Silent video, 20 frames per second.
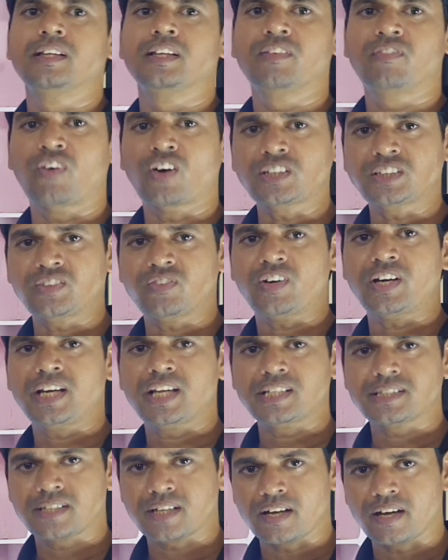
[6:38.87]
The first
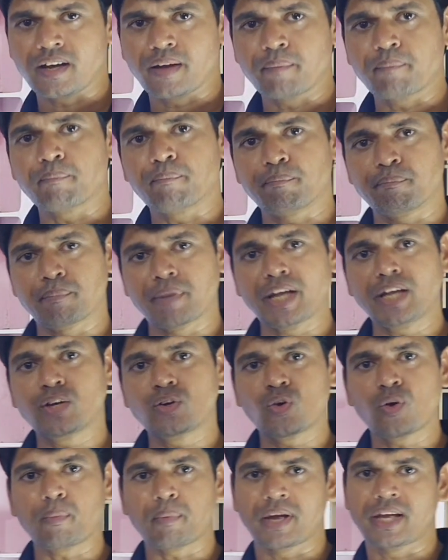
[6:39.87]
one is the
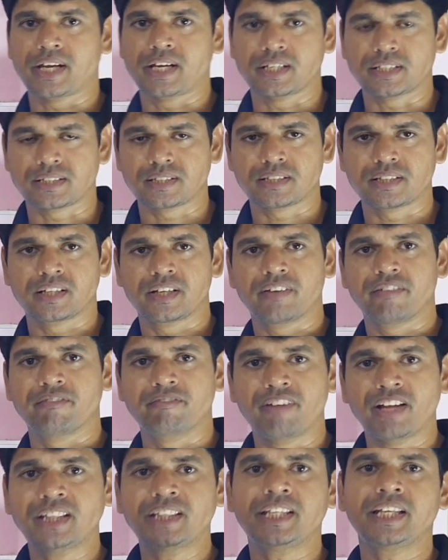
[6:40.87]
micropygus.
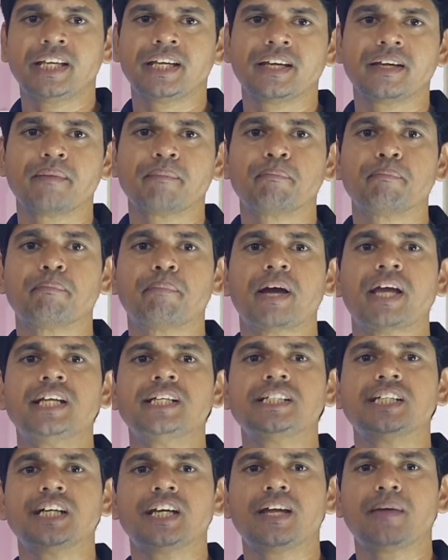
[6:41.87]
When the
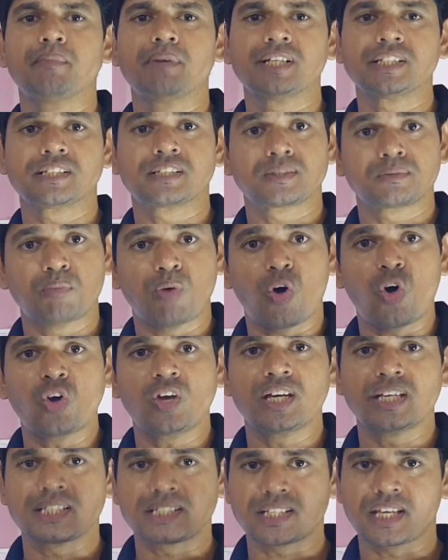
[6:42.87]
pygidium is small
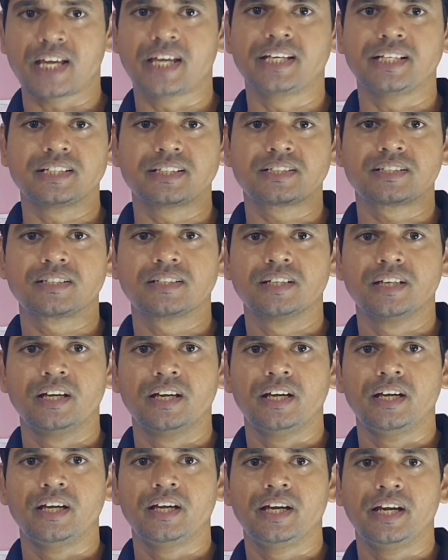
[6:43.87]
in size,
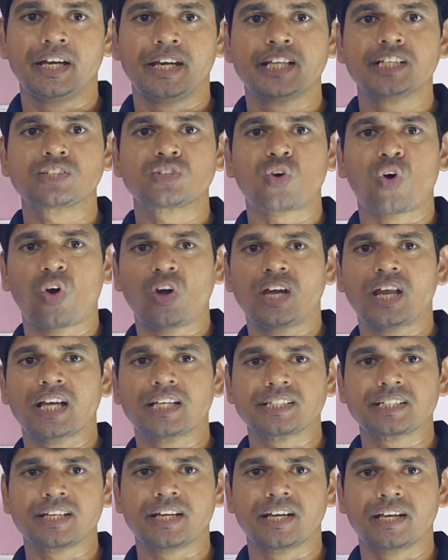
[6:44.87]
it is called
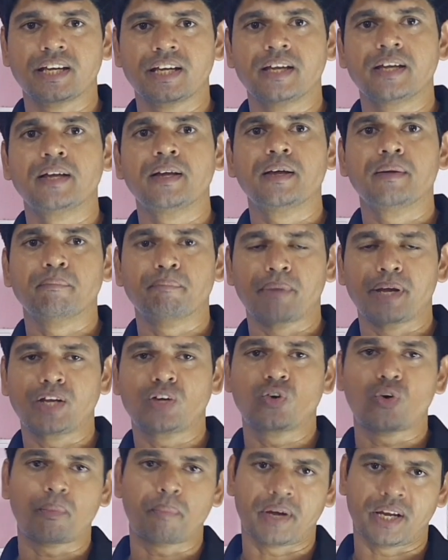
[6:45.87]
as a
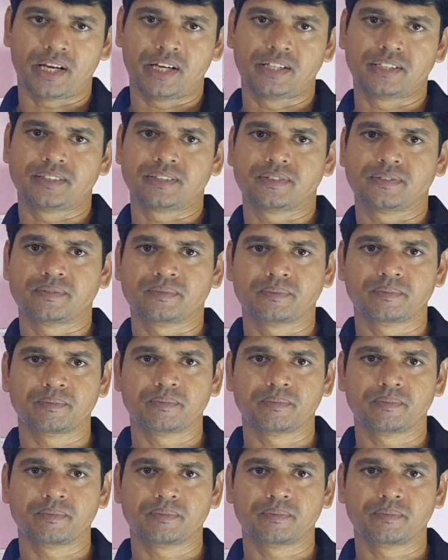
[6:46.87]
micropygus.